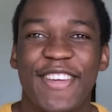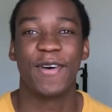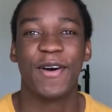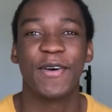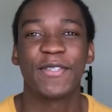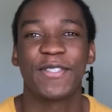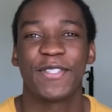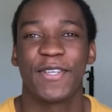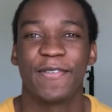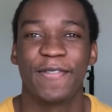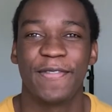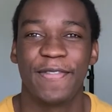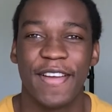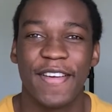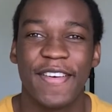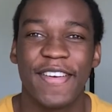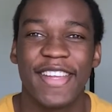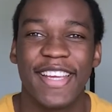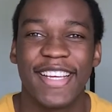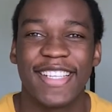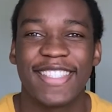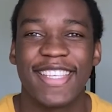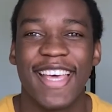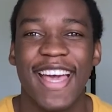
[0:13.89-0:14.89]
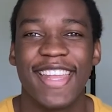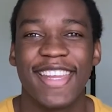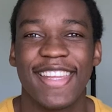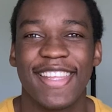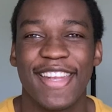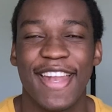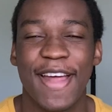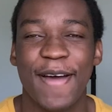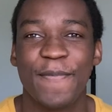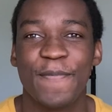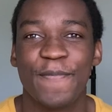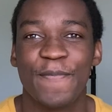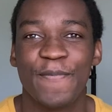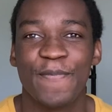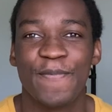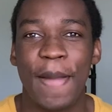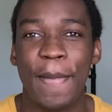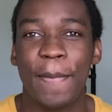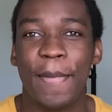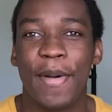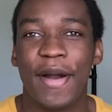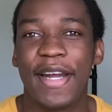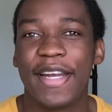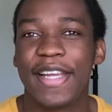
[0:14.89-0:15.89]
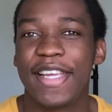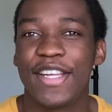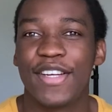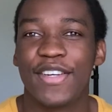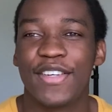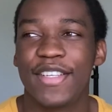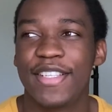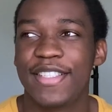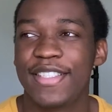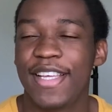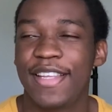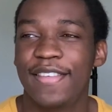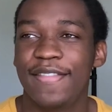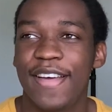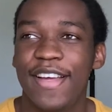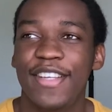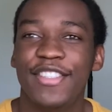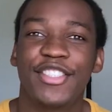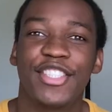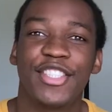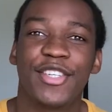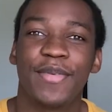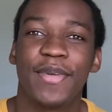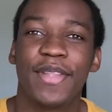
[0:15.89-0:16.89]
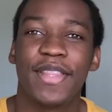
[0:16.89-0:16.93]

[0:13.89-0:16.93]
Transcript: Also very excited I'm embarking on this adventure